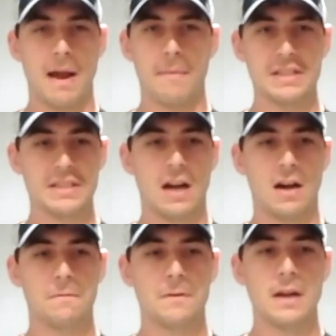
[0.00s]
by
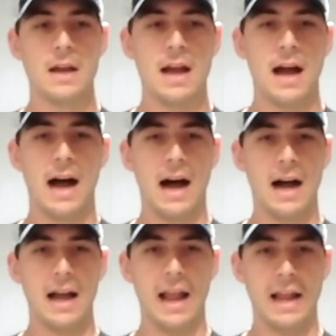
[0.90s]
myself,
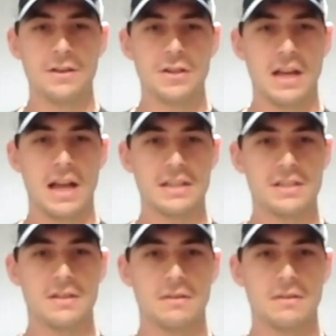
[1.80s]
and just